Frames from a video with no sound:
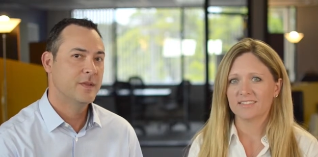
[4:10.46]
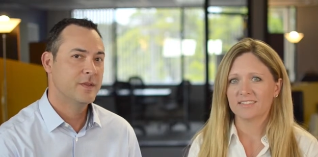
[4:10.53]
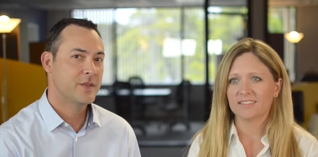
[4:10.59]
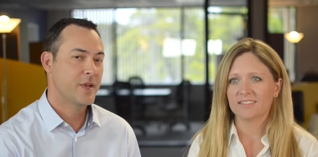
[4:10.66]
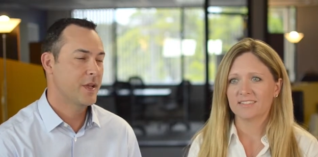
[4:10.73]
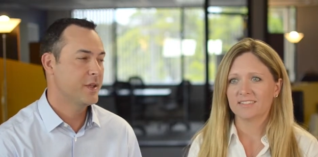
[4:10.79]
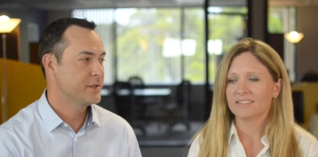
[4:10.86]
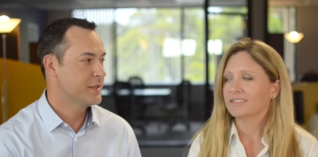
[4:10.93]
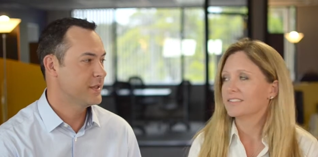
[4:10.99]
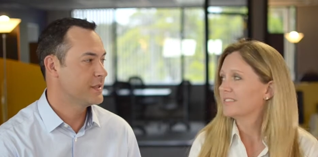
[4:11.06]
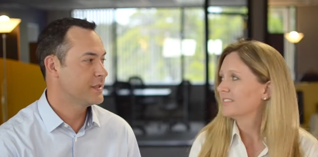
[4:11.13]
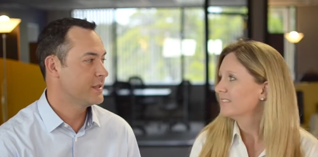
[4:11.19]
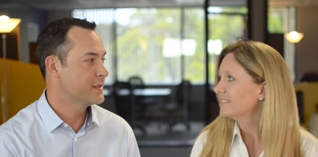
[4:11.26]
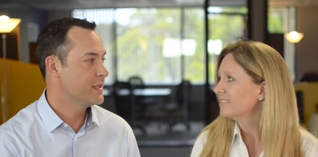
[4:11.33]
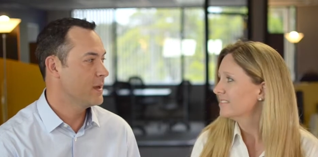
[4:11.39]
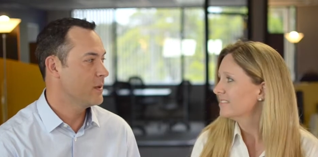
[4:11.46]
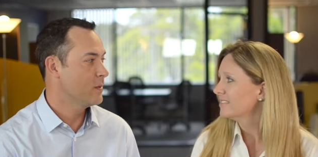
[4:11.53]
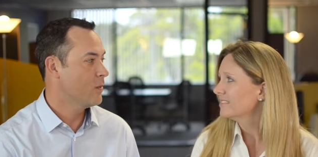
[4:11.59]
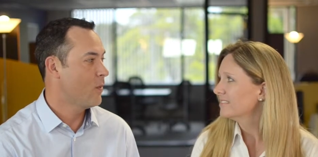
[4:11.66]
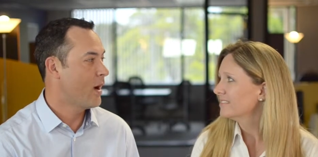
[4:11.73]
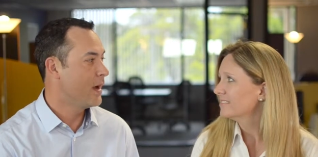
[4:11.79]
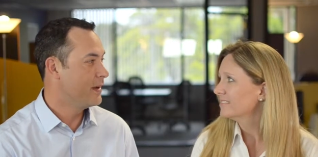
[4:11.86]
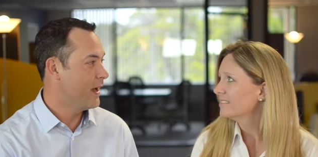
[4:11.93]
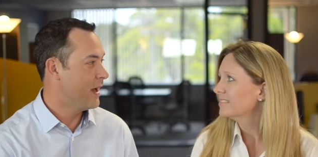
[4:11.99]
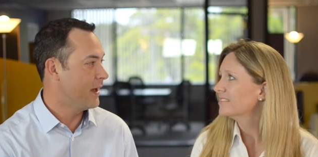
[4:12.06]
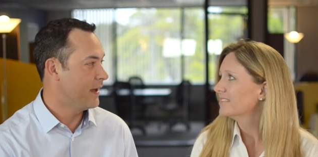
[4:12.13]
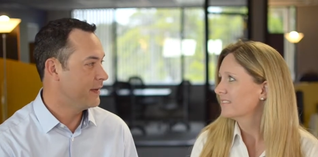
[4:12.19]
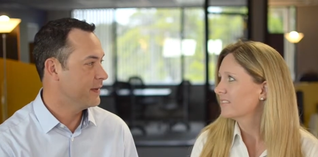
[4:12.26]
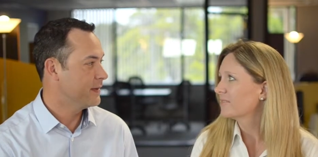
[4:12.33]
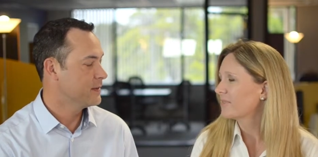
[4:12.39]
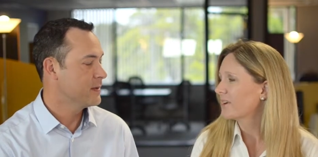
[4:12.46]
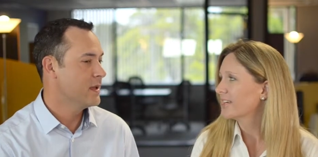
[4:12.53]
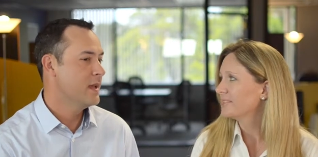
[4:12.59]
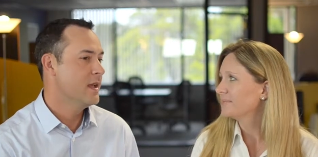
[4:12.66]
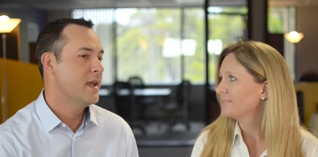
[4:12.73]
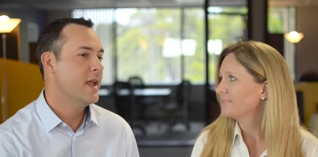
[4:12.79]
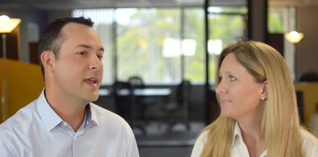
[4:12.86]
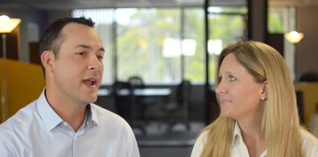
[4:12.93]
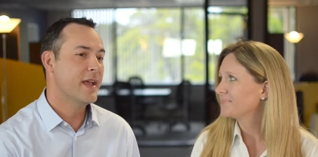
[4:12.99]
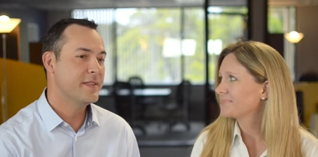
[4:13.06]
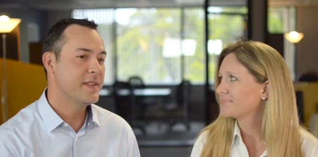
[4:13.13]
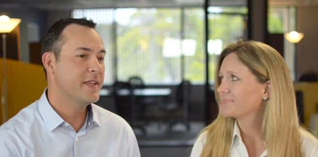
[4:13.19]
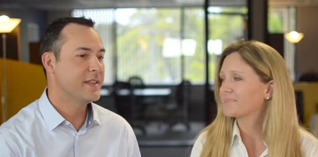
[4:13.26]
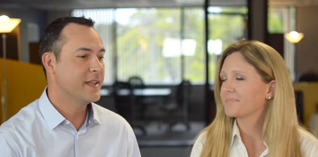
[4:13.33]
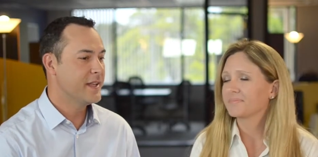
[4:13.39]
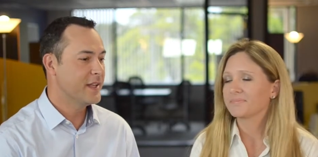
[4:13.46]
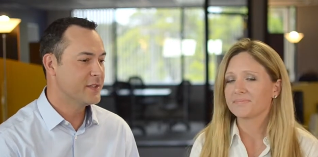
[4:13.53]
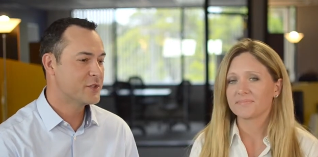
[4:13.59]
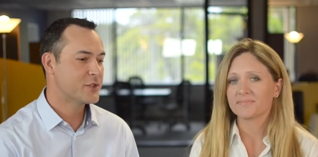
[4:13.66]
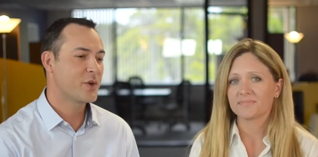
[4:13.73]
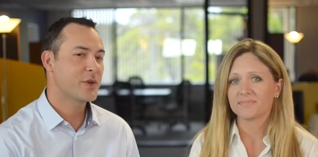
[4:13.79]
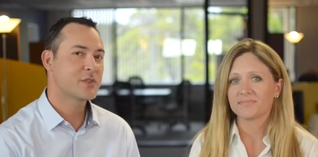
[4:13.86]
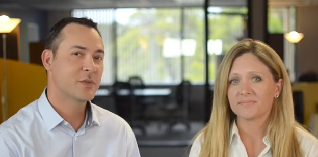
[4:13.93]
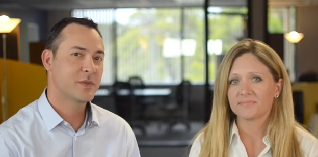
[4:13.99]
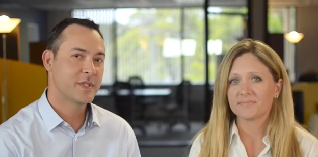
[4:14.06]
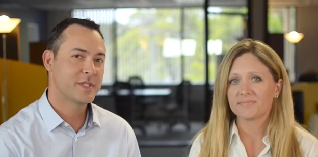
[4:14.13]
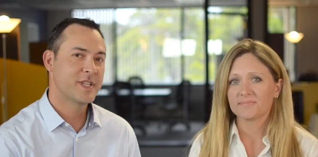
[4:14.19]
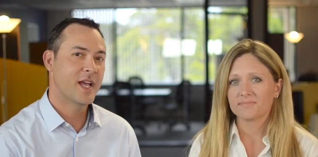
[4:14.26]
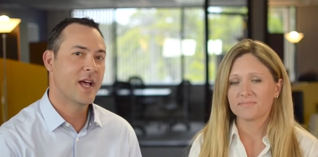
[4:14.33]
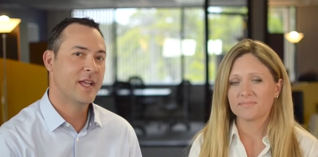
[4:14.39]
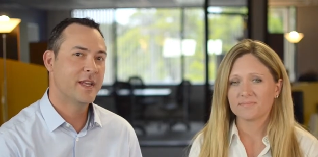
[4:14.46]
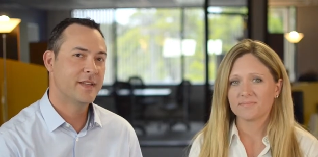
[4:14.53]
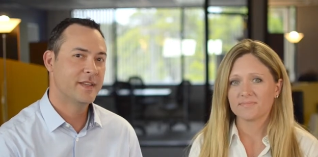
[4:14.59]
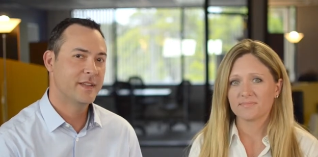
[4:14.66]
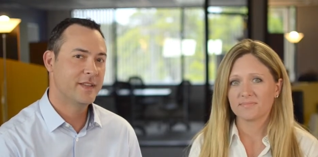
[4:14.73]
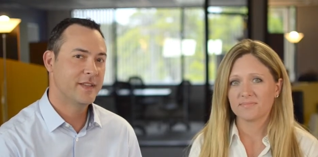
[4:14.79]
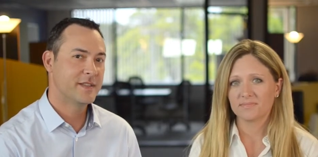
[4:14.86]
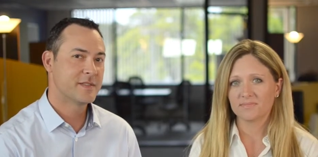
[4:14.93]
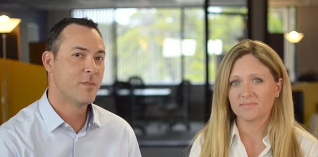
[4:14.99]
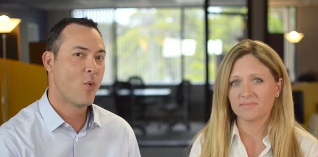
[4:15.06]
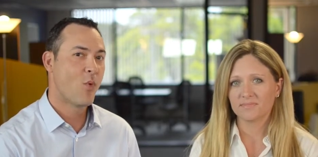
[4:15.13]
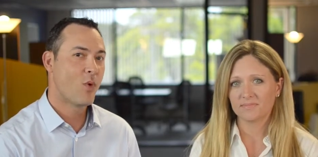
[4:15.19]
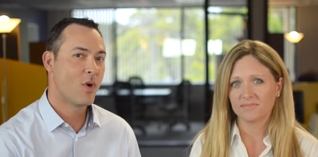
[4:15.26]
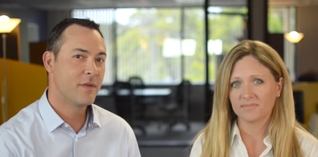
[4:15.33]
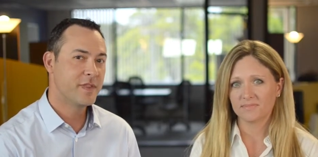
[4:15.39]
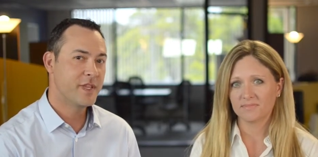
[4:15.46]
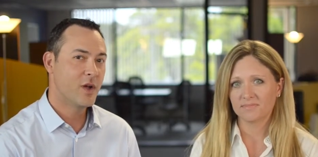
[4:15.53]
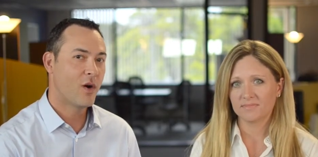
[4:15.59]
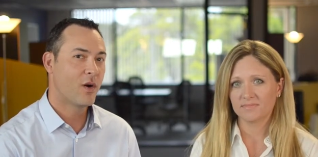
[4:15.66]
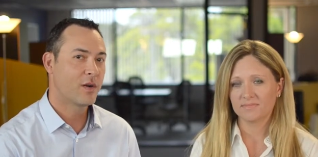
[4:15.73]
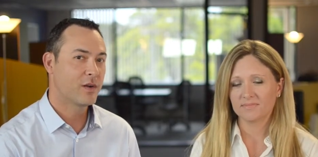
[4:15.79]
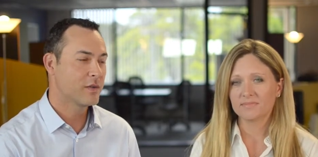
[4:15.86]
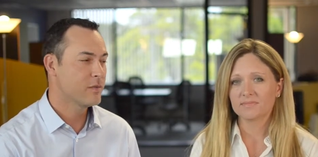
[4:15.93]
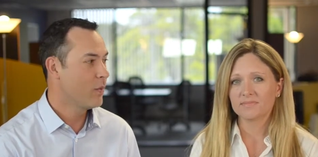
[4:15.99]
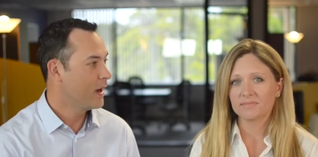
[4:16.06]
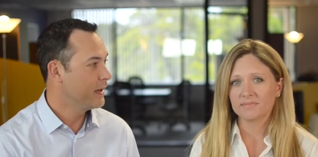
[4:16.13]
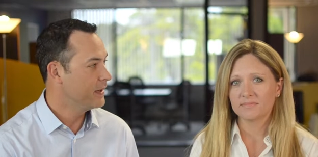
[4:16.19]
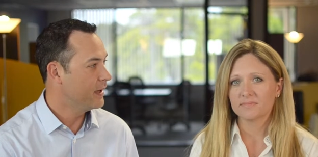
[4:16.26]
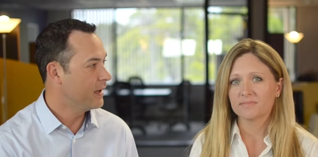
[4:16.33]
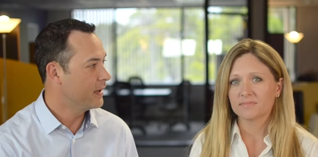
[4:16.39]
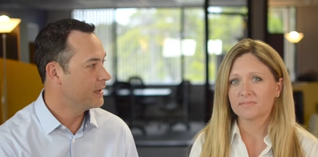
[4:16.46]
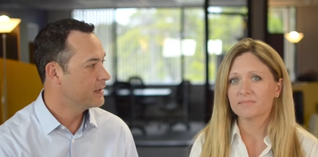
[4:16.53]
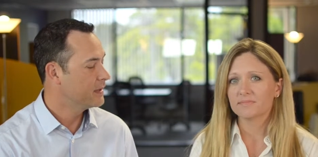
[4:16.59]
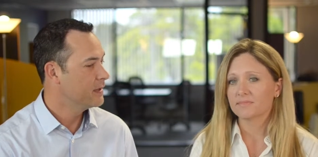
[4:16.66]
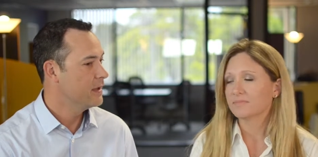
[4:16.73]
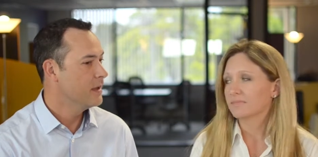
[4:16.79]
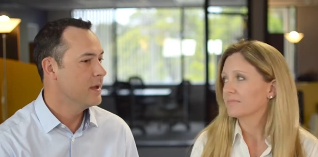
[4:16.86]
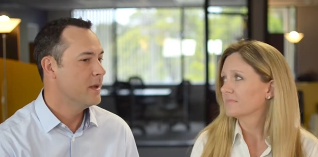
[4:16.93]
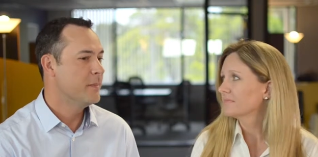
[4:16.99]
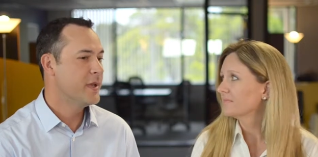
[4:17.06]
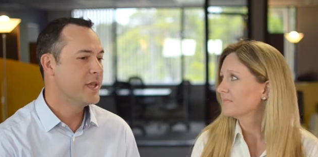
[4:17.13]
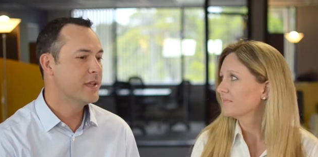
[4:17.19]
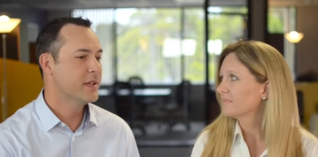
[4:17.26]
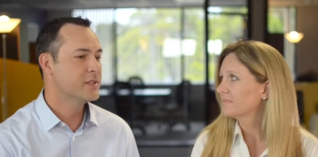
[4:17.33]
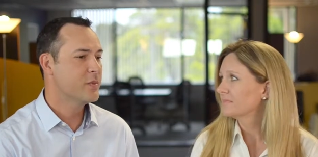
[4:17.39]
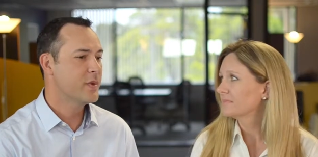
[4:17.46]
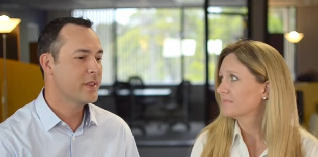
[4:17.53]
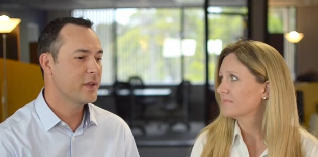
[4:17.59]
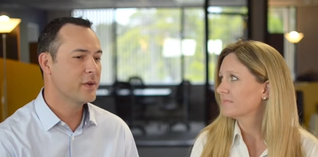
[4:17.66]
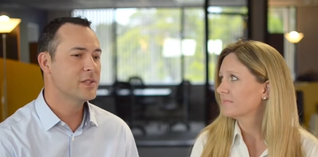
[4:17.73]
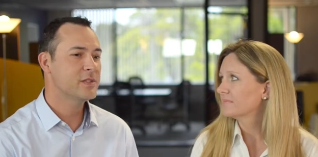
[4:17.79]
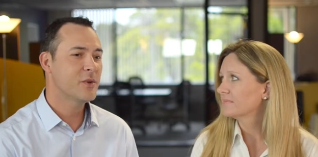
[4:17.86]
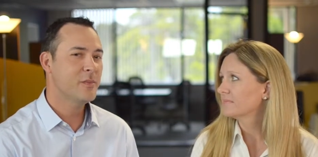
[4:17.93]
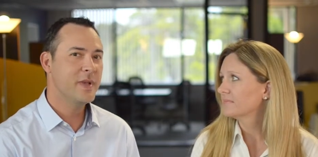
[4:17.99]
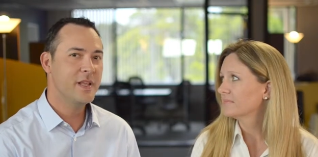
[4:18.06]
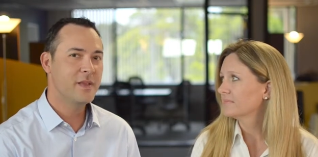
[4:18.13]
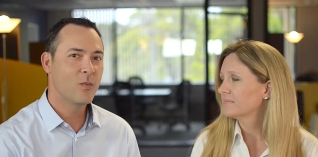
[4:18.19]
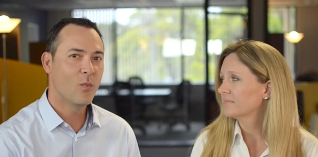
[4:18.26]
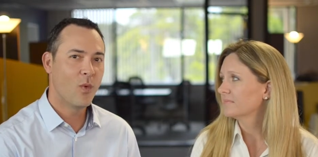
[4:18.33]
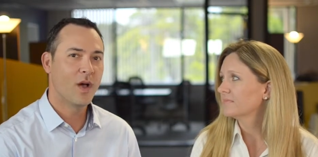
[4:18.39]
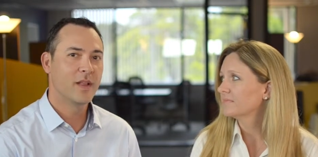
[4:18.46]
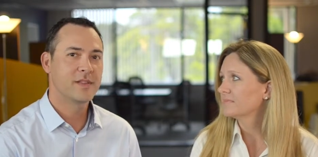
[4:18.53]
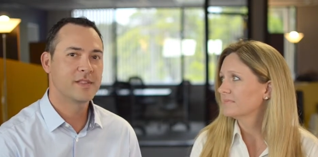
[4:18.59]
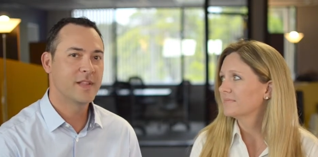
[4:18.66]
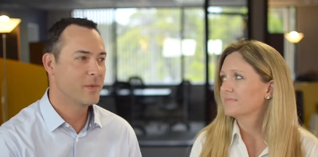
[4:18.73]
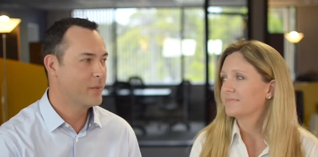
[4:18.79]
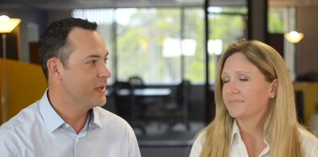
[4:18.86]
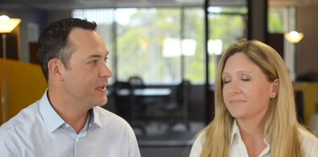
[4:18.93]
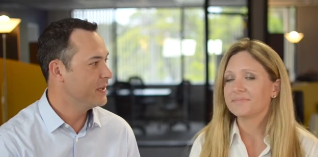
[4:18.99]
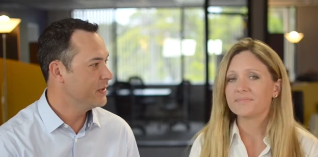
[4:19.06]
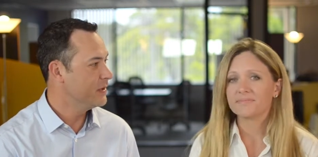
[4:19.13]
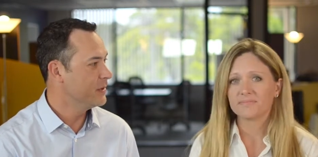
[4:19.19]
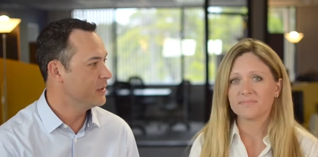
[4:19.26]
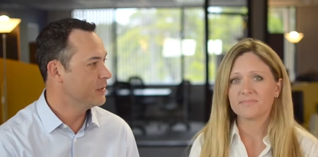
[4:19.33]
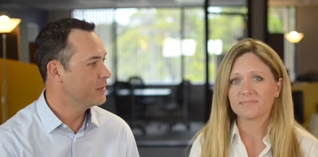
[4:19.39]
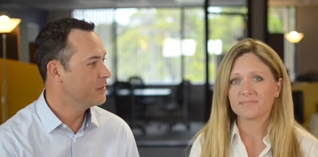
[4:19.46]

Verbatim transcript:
Speaker 1: challenged us to say, why not? And I think that instructional design is more of the art of why not. Mm-hmm. Because we, there is so many what's that we can do.